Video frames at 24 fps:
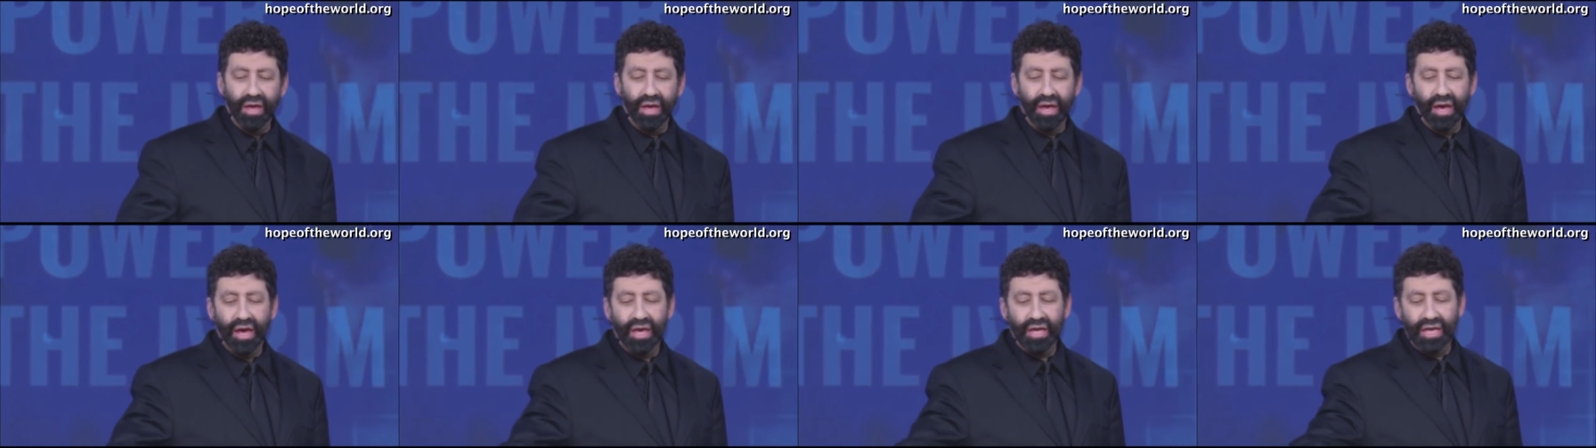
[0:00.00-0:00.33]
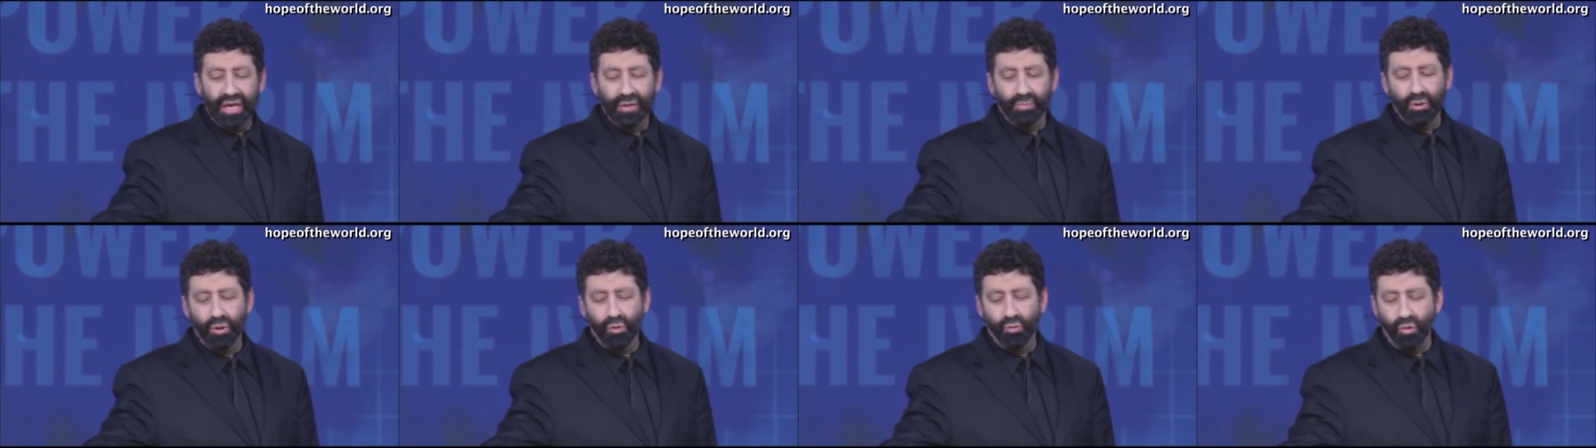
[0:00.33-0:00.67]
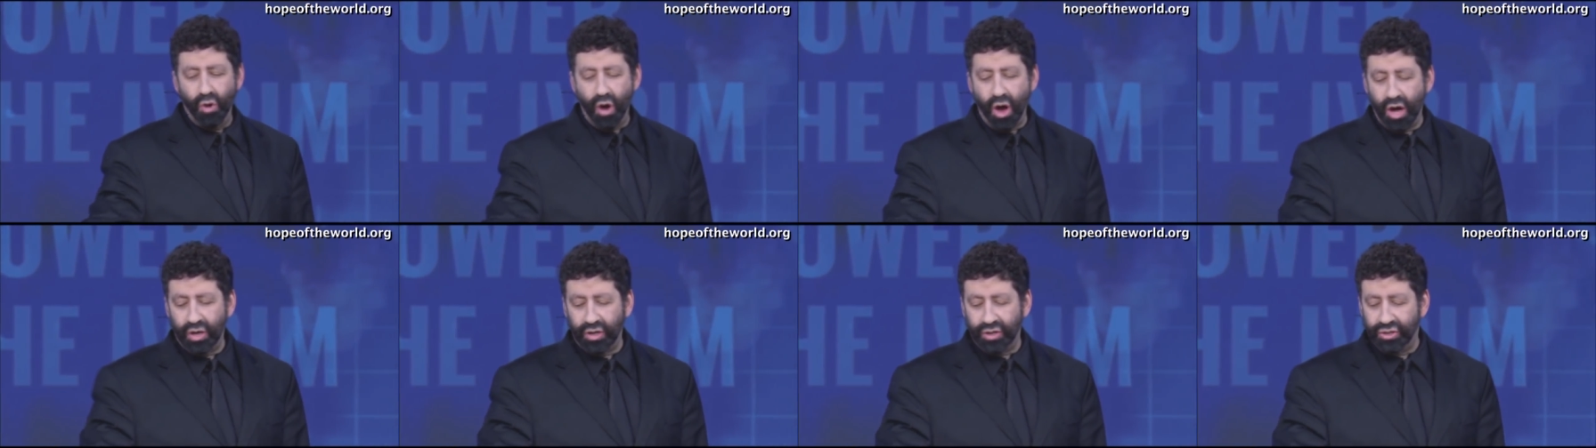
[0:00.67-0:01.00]
A Hebrew
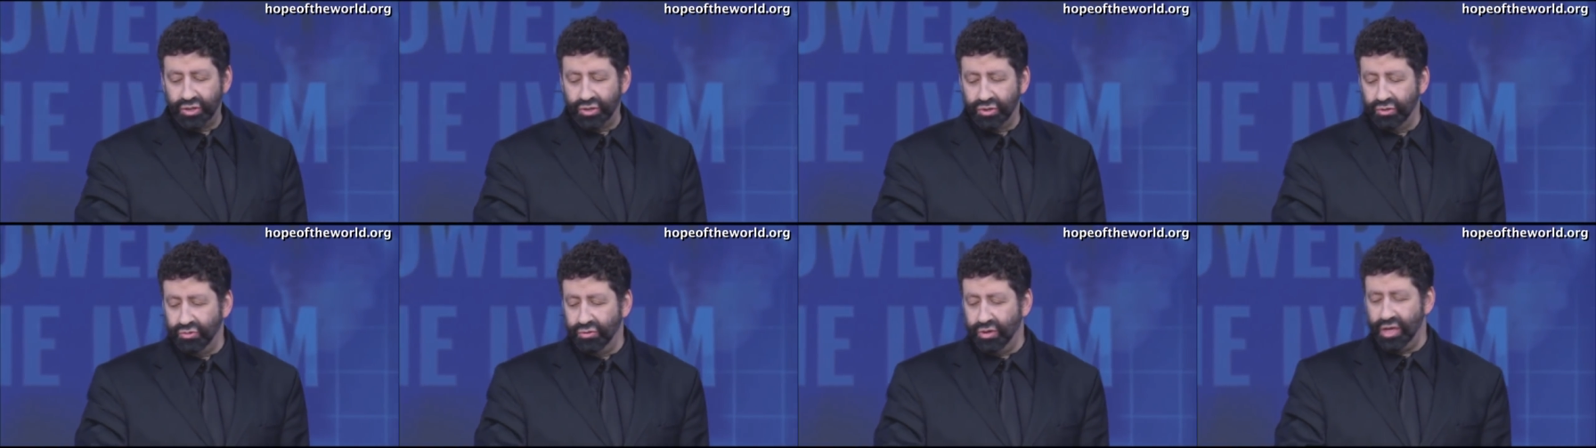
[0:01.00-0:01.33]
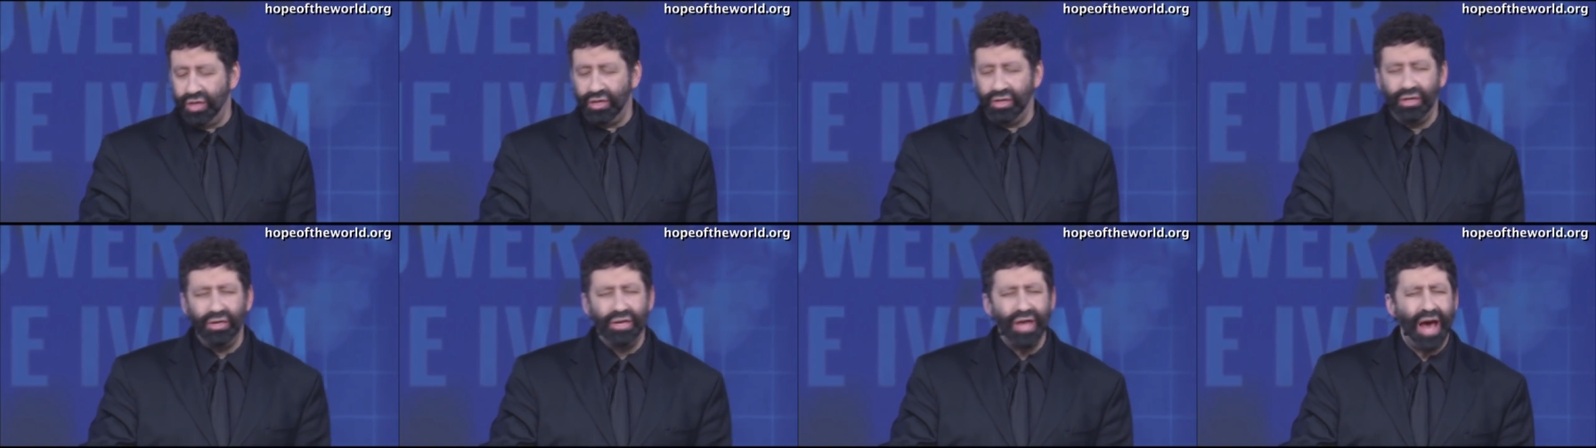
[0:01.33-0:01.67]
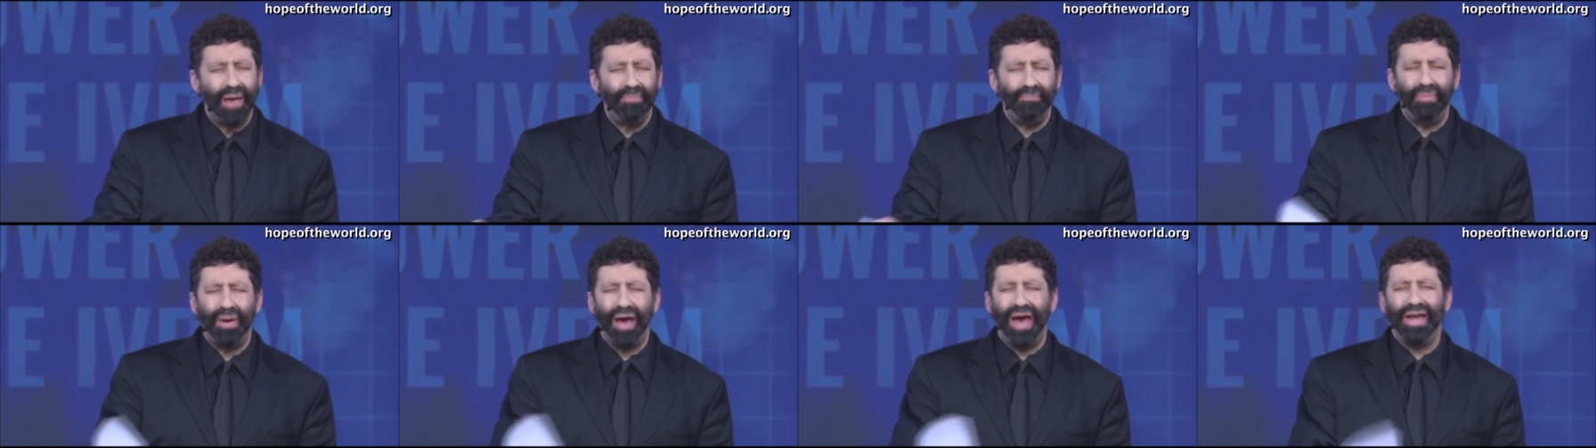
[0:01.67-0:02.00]
walks through it,
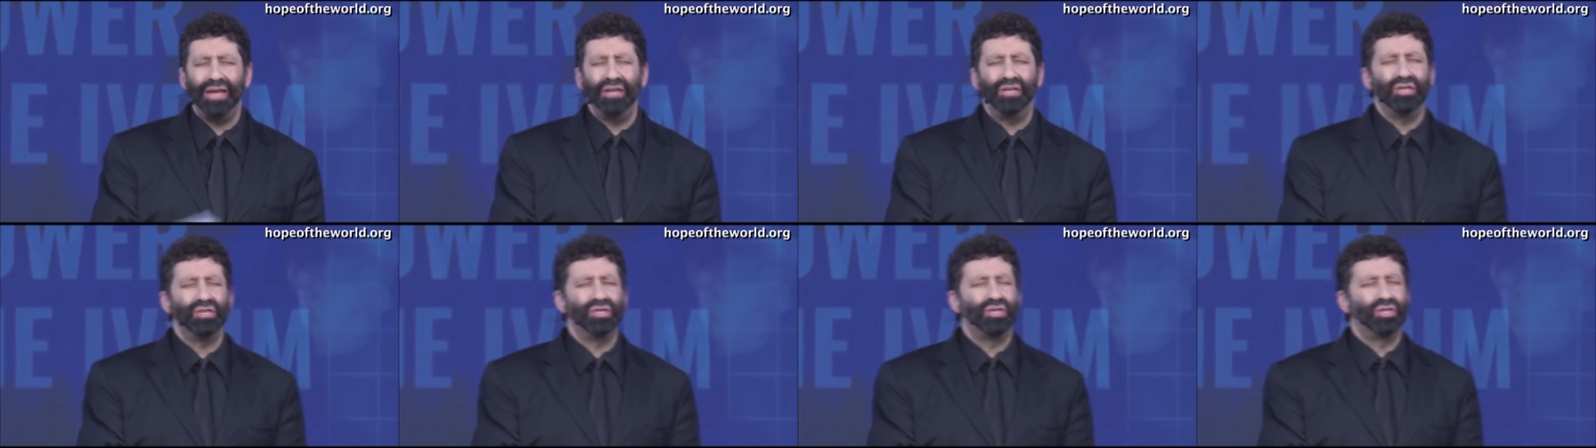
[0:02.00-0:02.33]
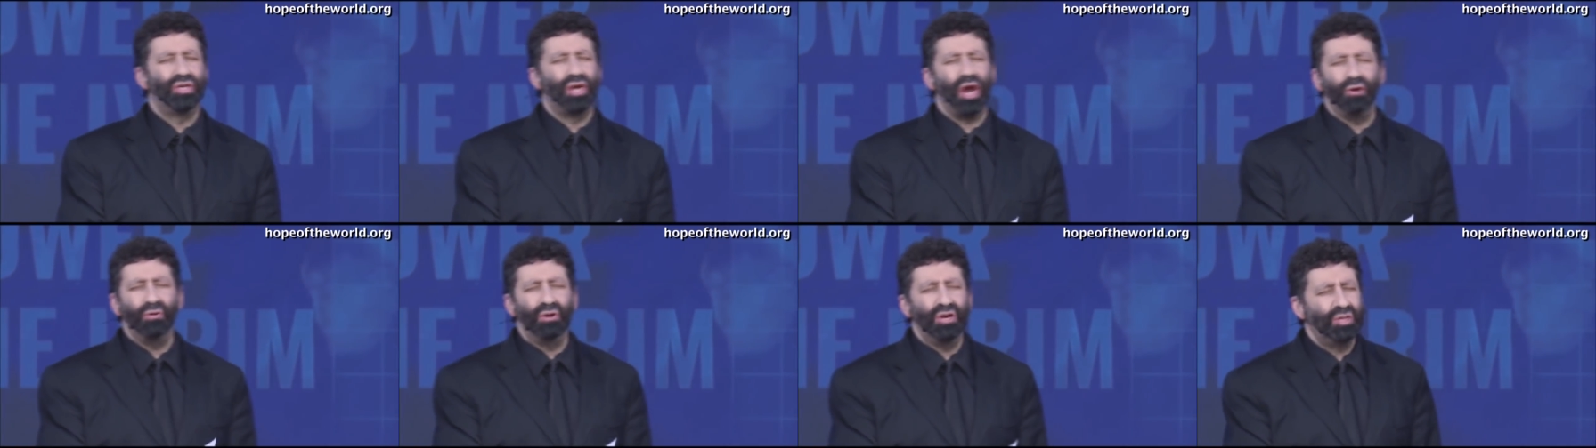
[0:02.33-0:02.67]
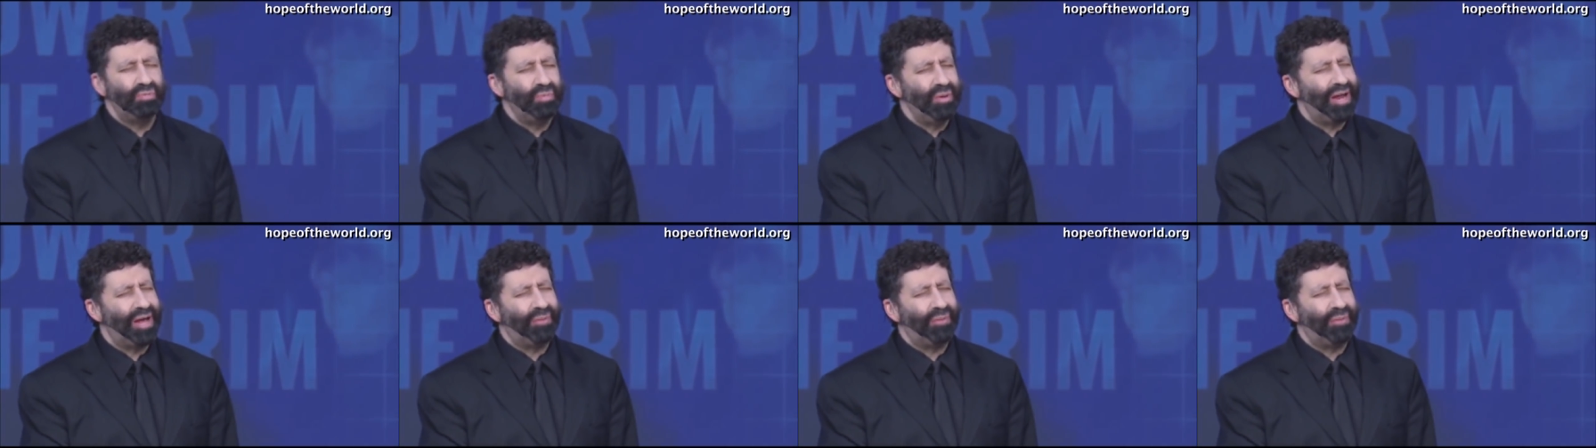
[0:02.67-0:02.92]
not by discouragement.